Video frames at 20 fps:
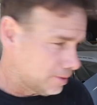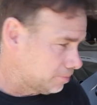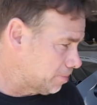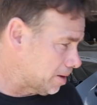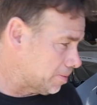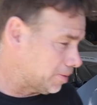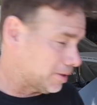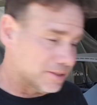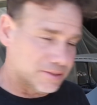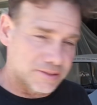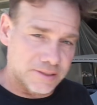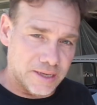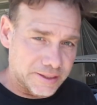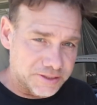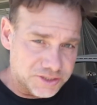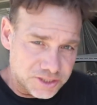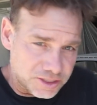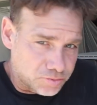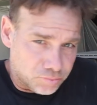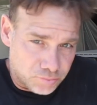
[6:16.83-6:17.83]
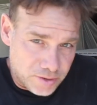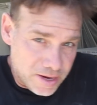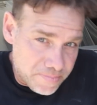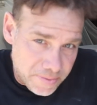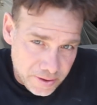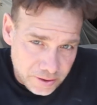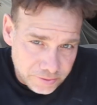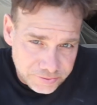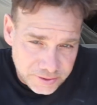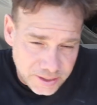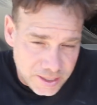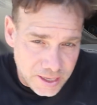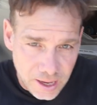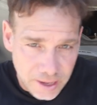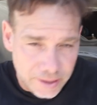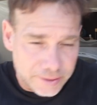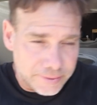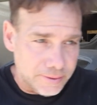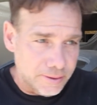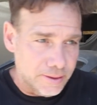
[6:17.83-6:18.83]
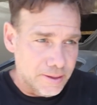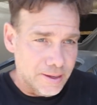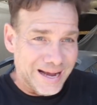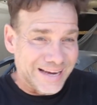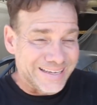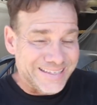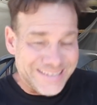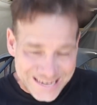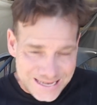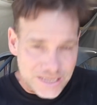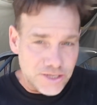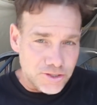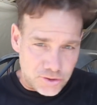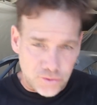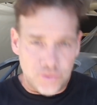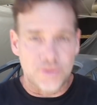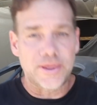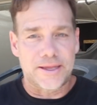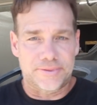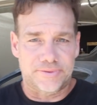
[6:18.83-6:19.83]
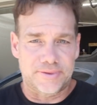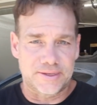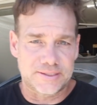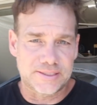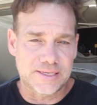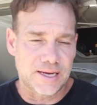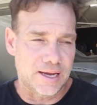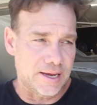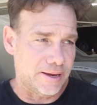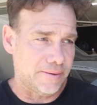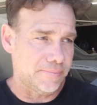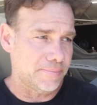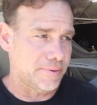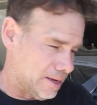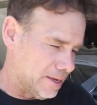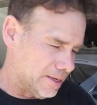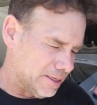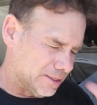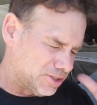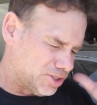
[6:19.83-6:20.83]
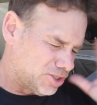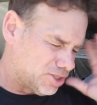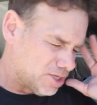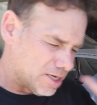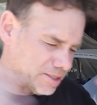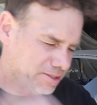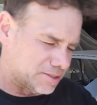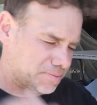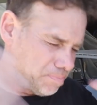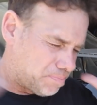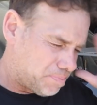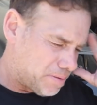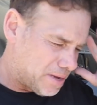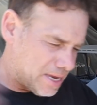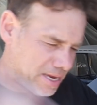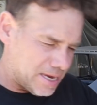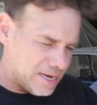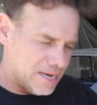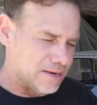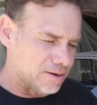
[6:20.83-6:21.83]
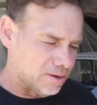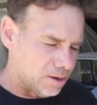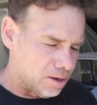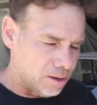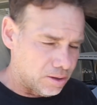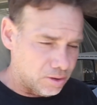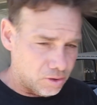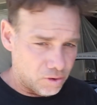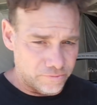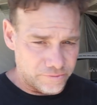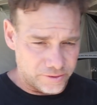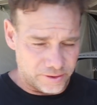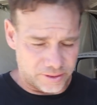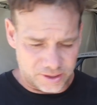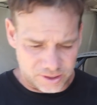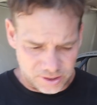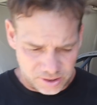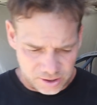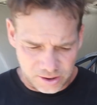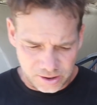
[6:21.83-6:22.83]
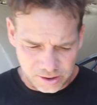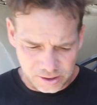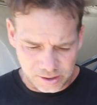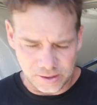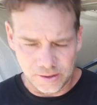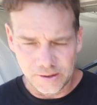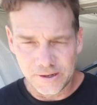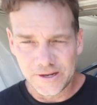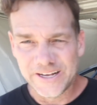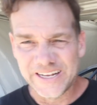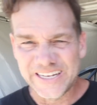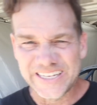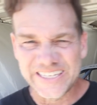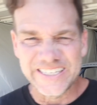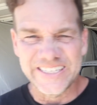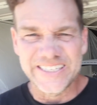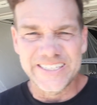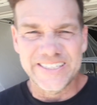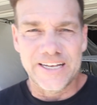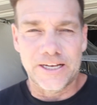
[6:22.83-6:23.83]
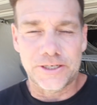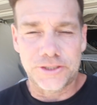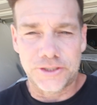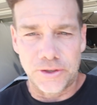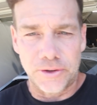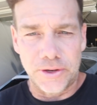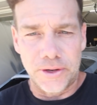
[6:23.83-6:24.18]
maybe because I just rebuilt the gun, I didn't do that this time, and it just peed all over the car. I'll show